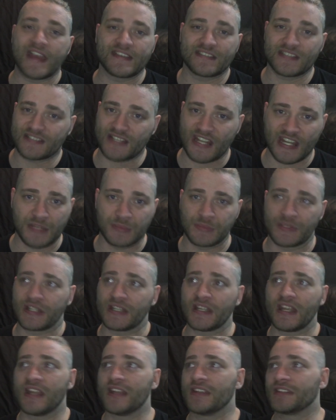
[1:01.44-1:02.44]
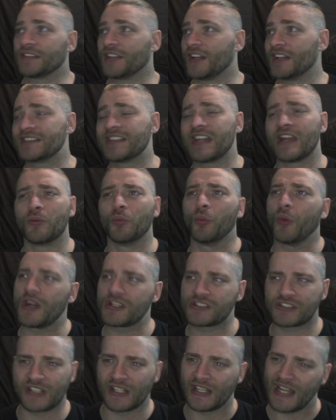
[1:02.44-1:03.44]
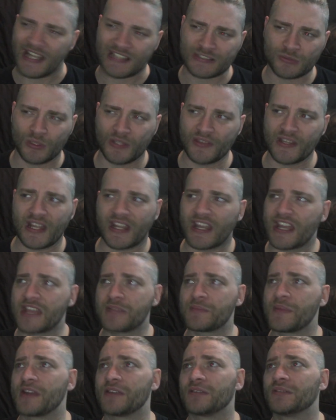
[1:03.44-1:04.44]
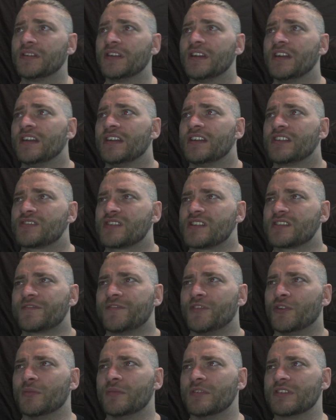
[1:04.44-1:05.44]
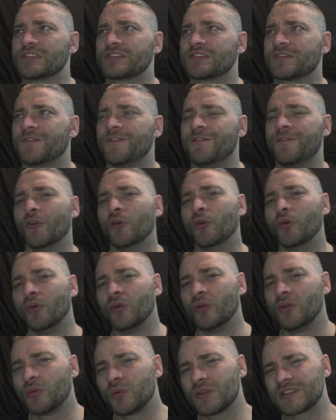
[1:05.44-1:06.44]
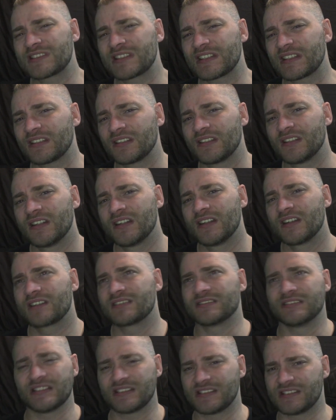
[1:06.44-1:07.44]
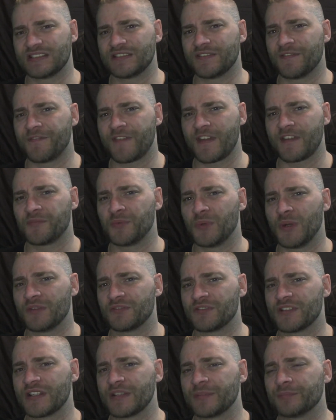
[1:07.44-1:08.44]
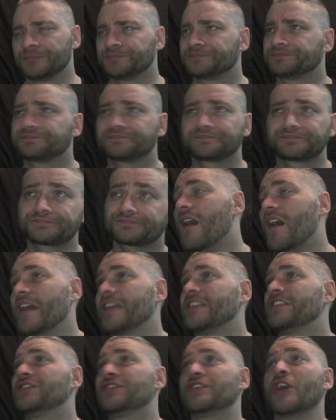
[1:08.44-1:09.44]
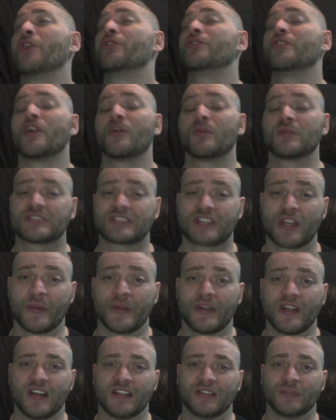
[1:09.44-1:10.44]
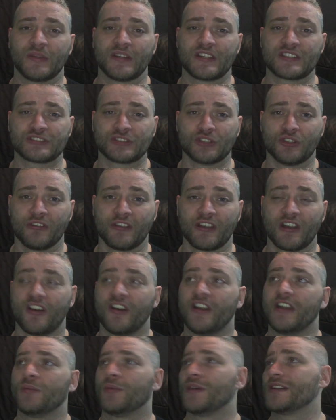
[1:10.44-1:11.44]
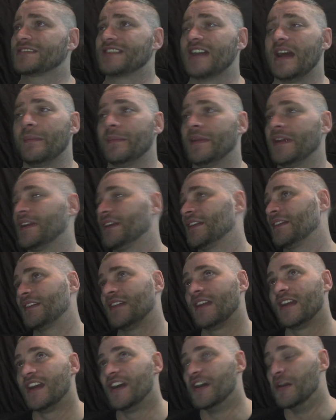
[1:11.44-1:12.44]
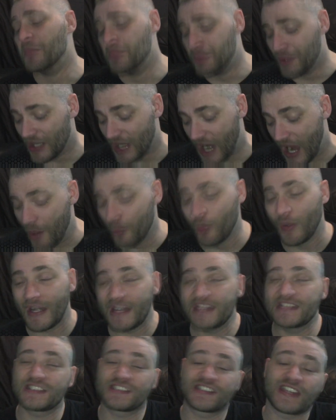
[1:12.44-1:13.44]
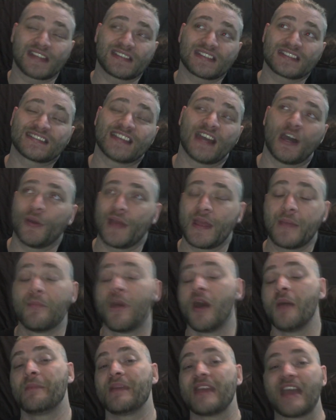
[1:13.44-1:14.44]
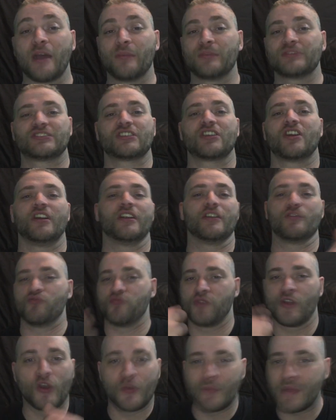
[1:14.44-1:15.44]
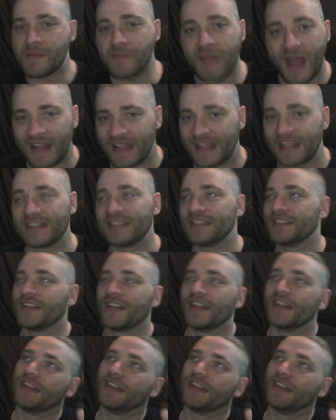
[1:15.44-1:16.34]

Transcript: entertain me. And I didn't watch the last one that came out. Transformers 4, was it? Because this is the fifth one, right? I don't know what's going on with the storyline, what's happening. But I'm willing to check this out. It might be able to kind of reel me back in.